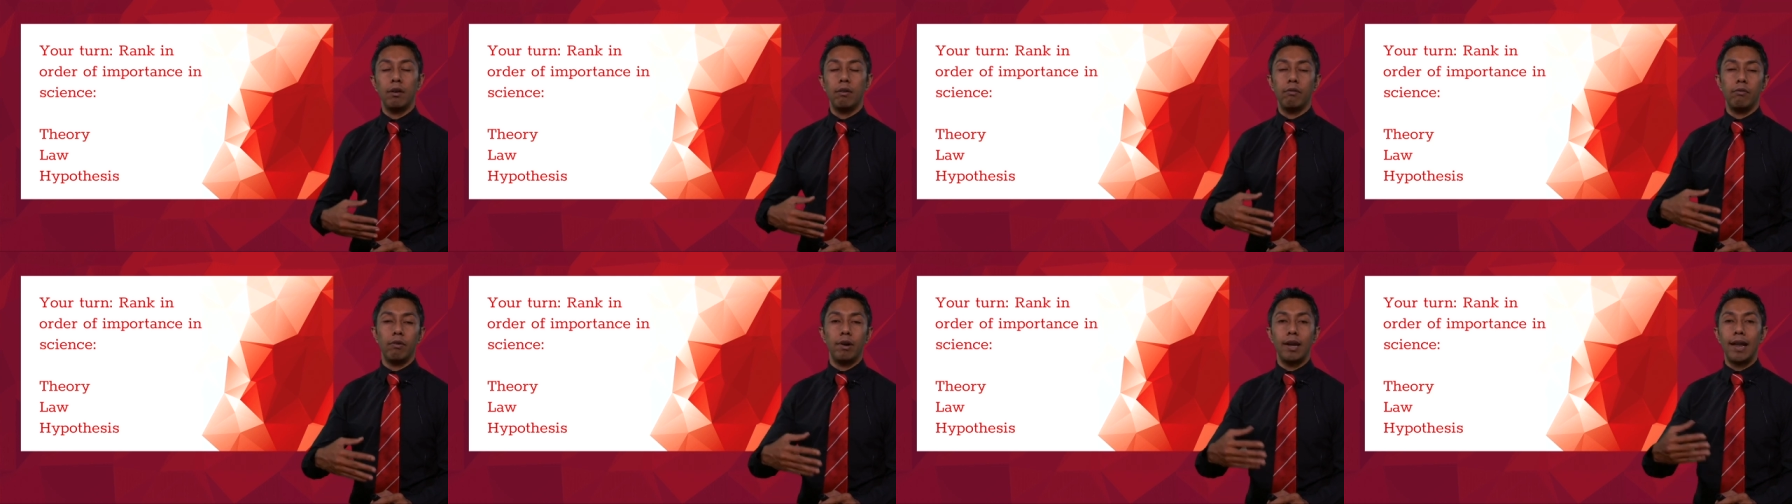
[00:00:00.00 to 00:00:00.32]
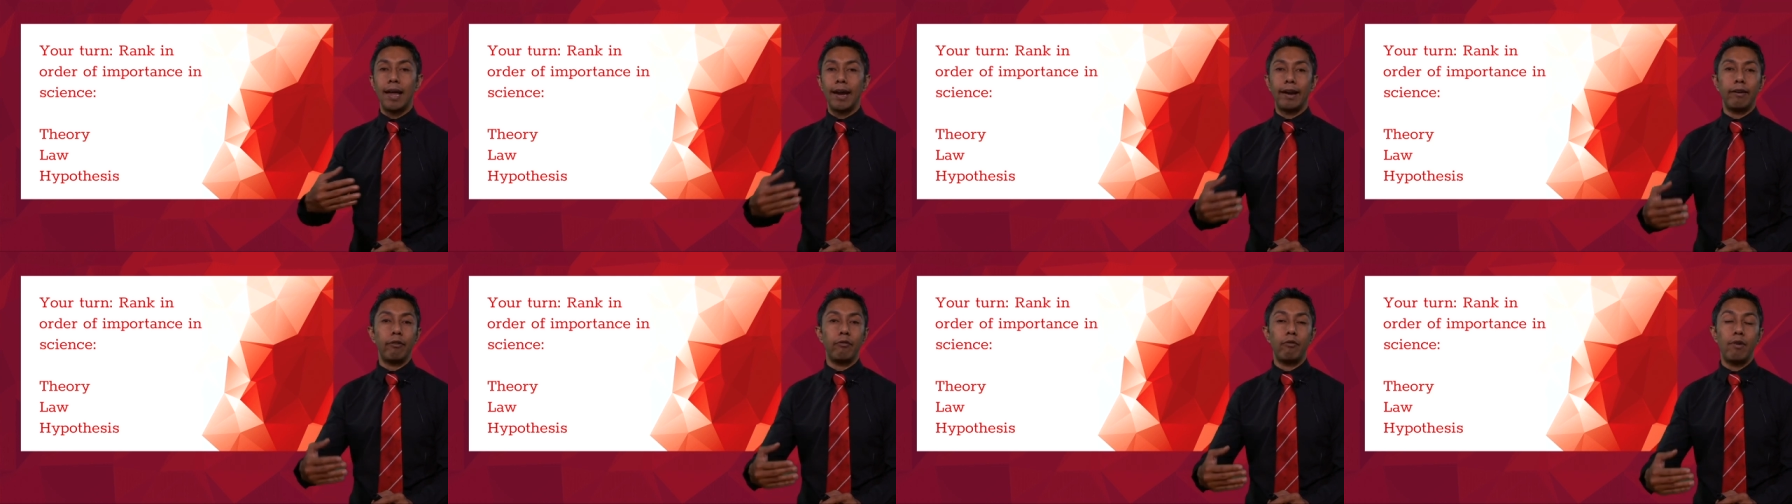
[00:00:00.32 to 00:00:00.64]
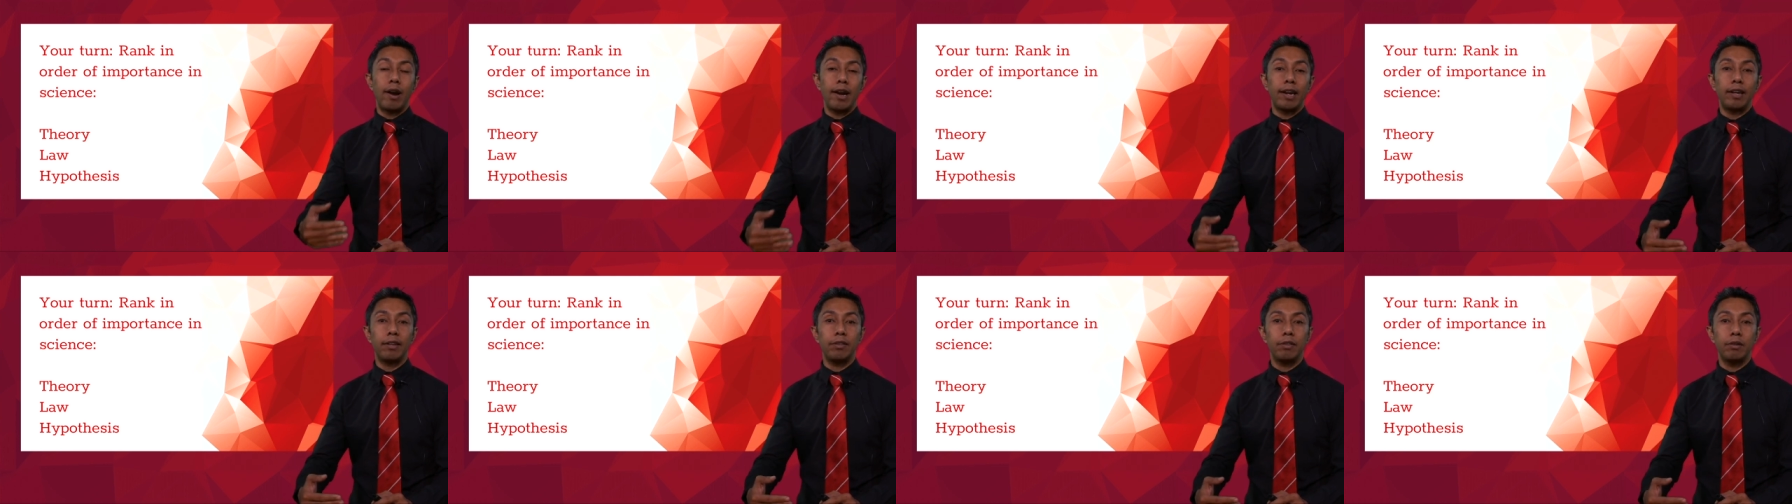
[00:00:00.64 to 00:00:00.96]

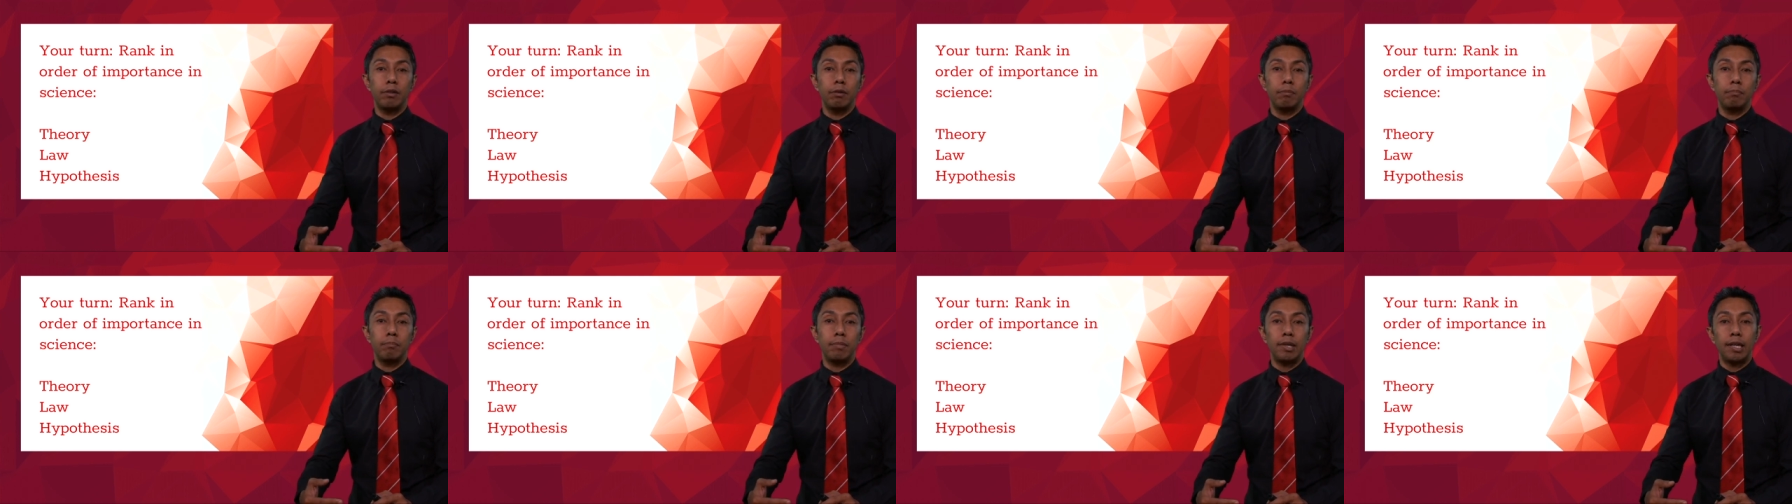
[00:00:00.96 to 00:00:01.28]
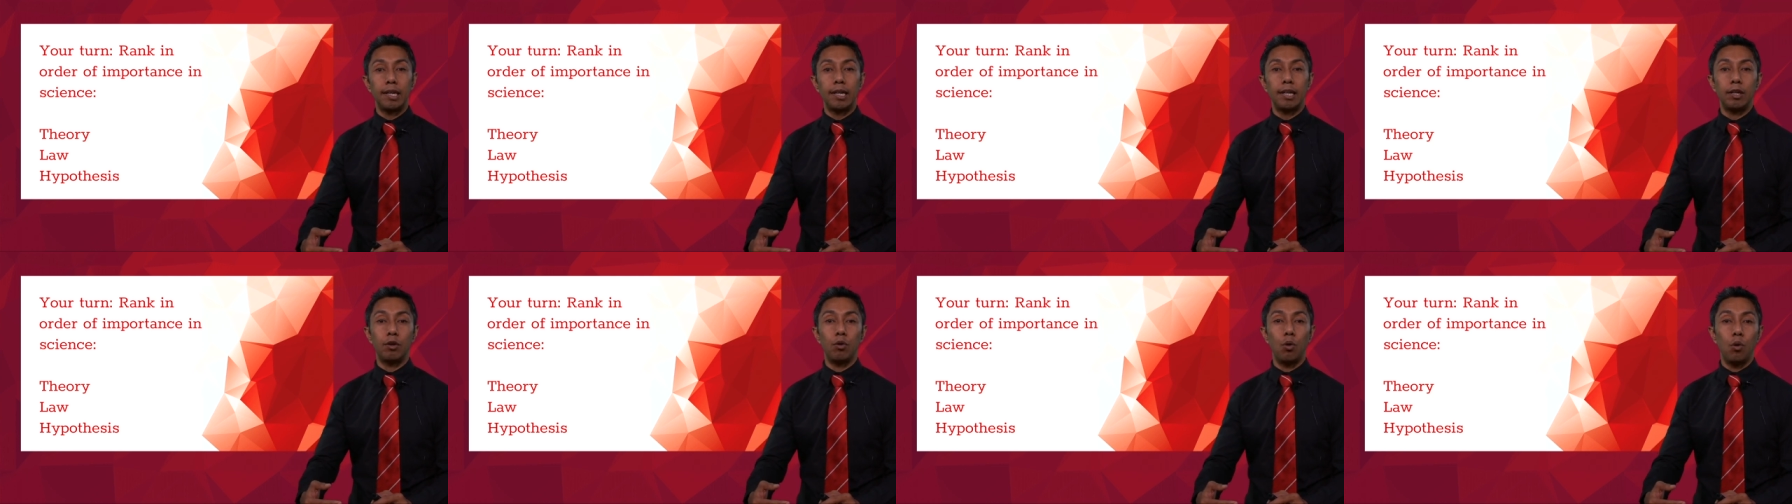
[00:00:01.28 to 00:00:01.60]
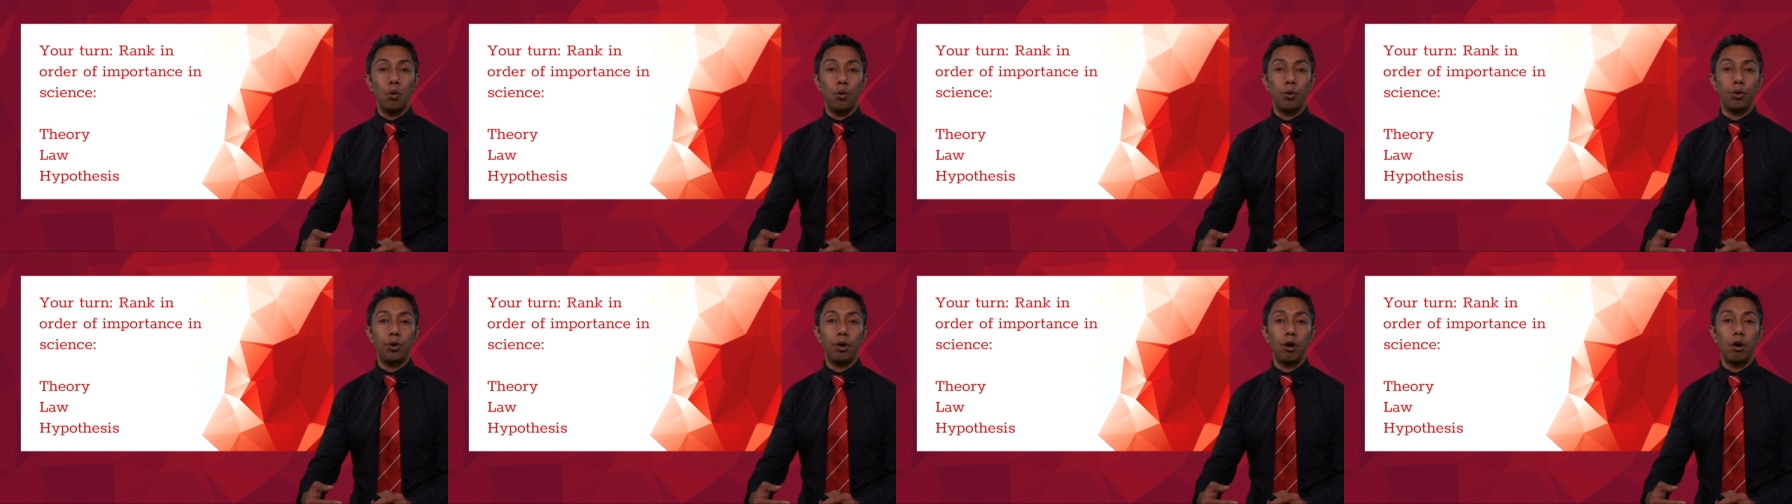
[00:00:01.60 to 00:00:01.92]
rank them in
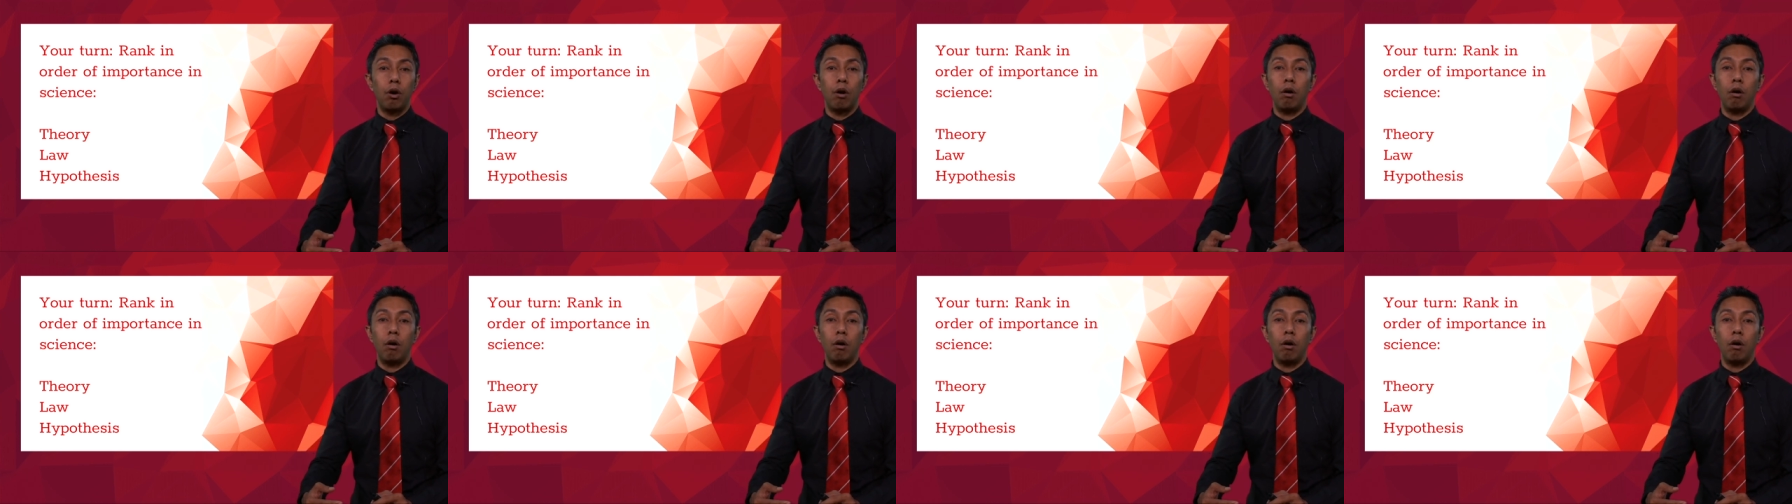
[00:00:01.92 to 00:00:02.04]
order